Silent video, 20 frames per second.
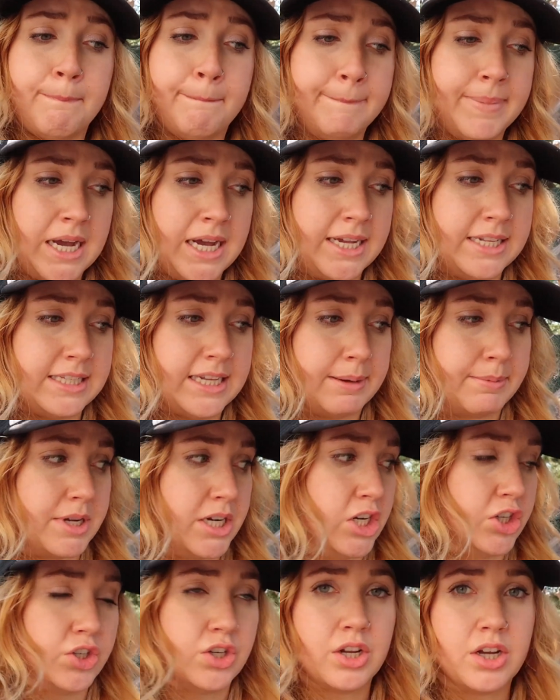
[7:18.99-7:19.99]
but I'm
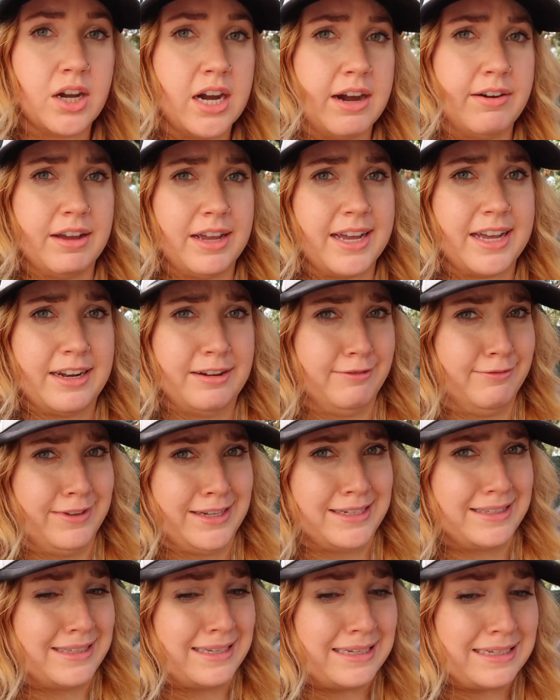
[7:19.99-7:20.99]
gonna show you how I kind of
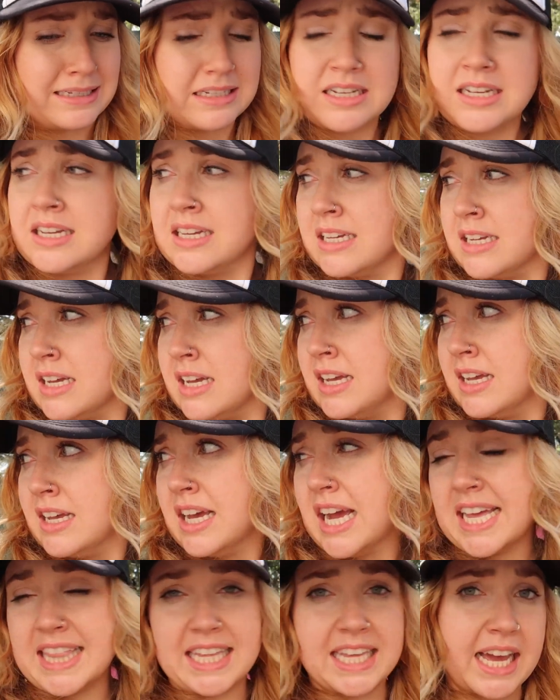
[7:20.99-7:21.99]
fix it.
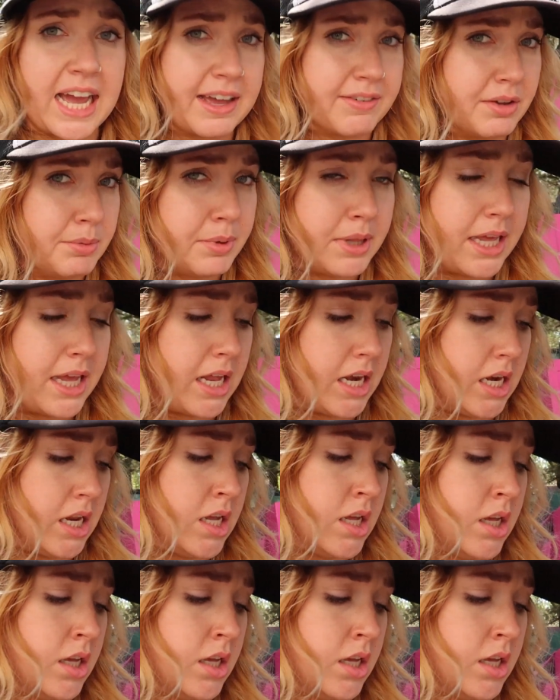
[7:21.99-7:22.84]
I think I have a plan.